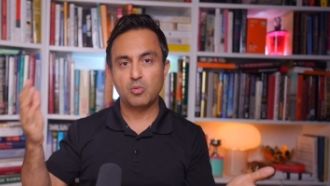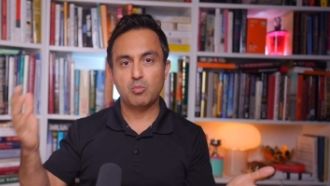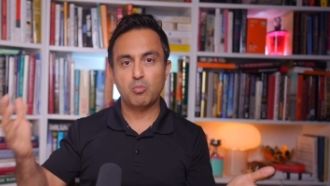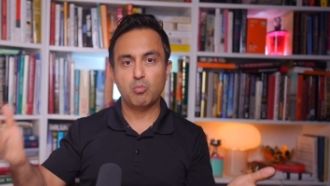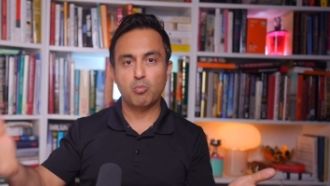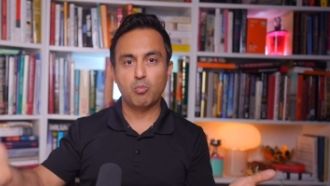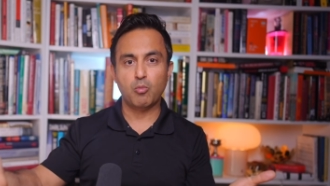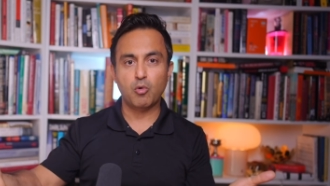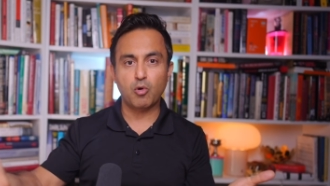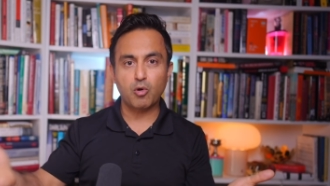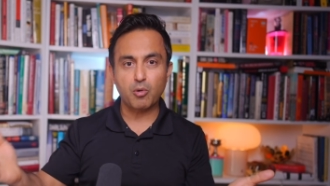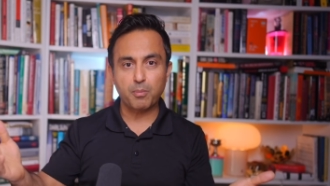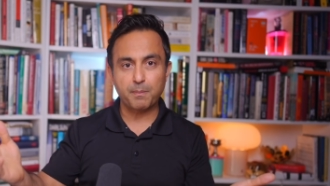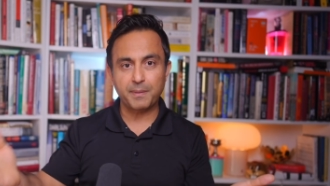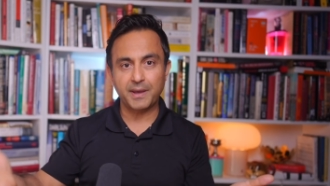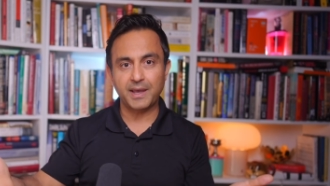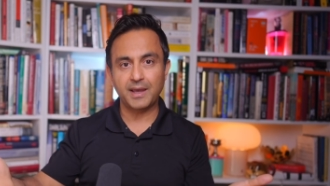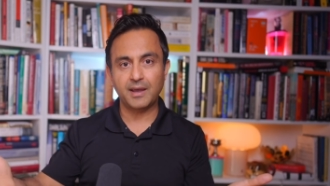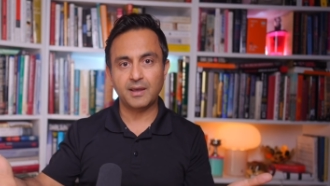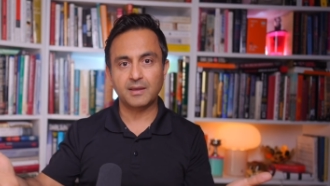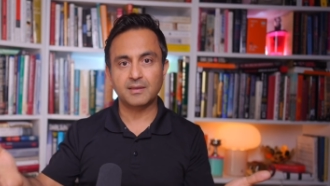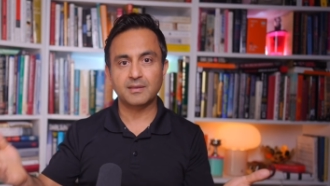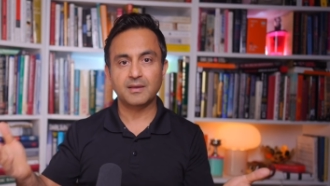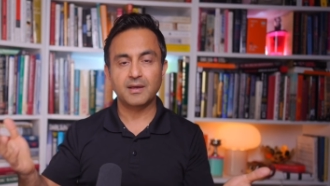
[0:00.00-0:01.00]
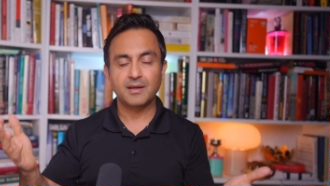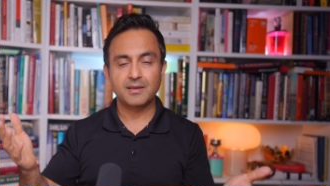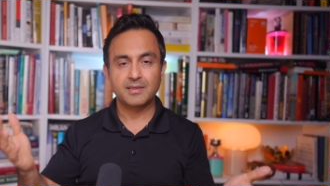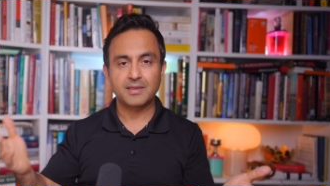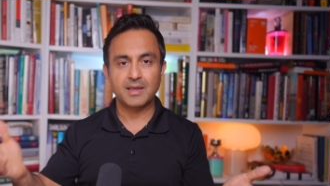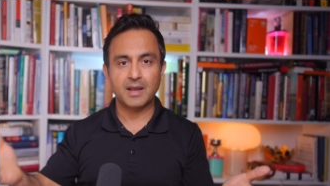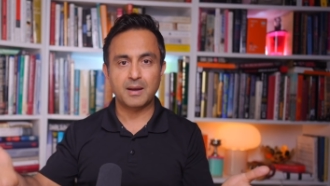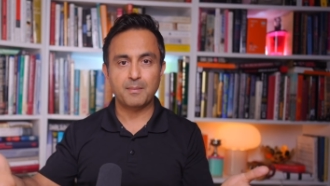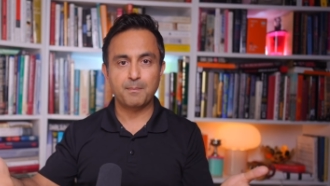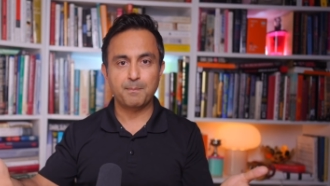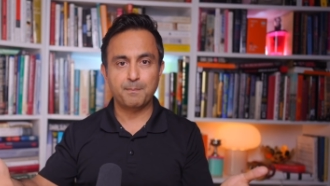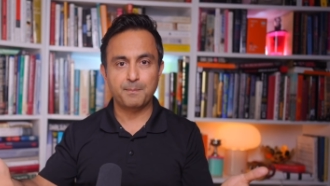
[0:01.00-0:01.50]
more pain
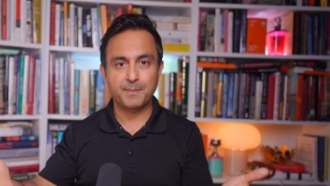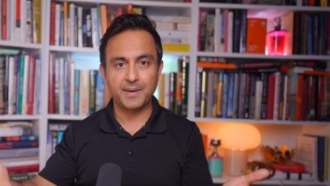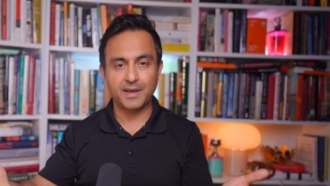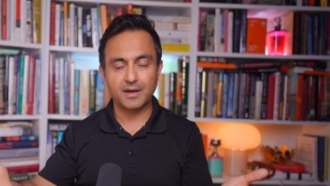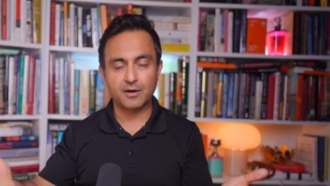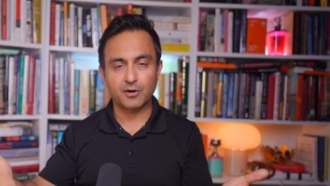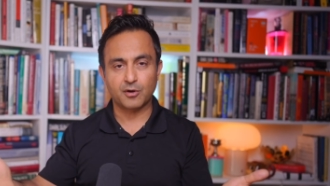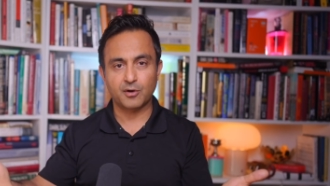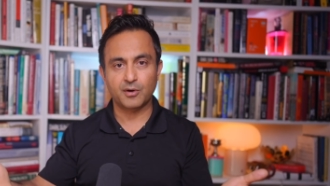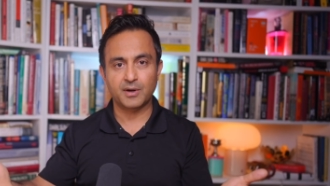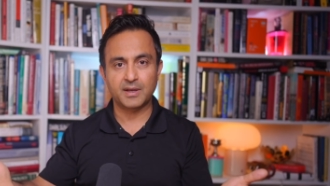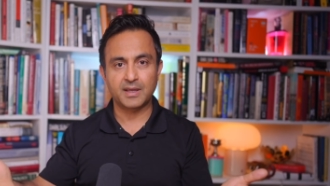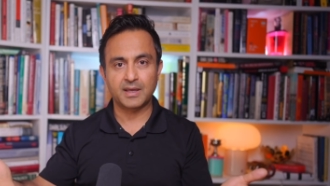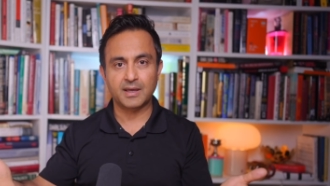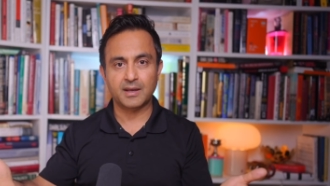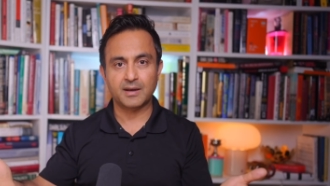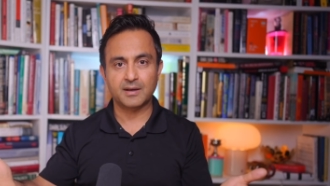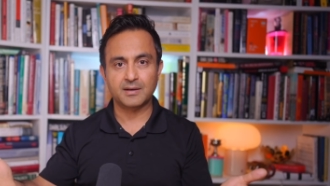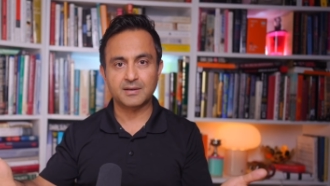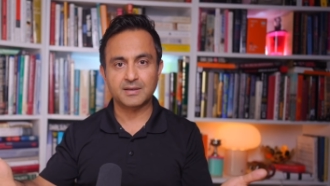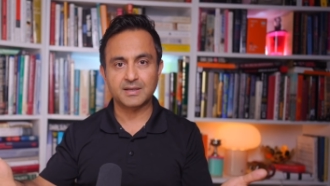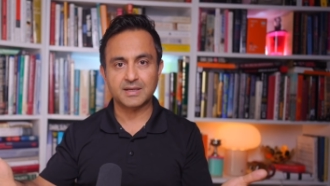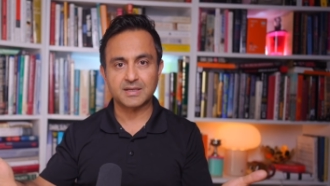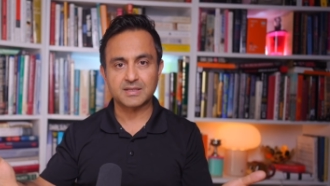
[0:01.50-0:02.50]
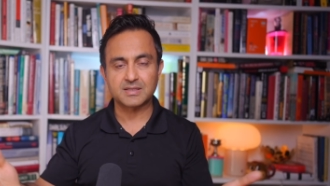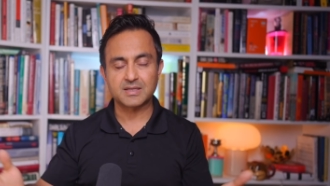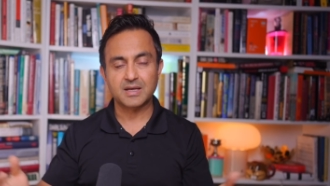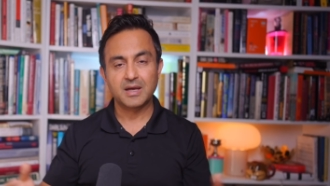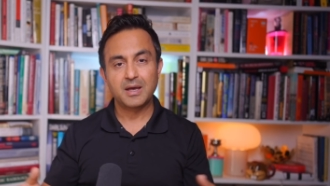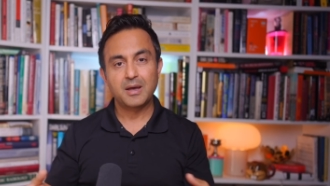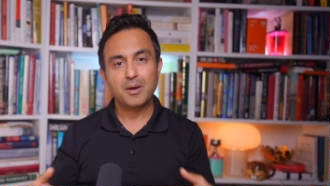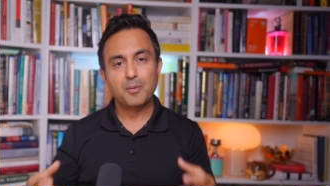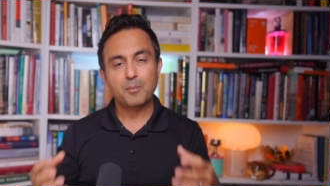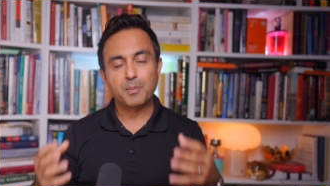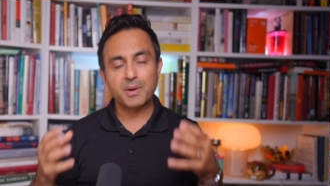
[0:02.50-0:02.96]
than a big herniated disc.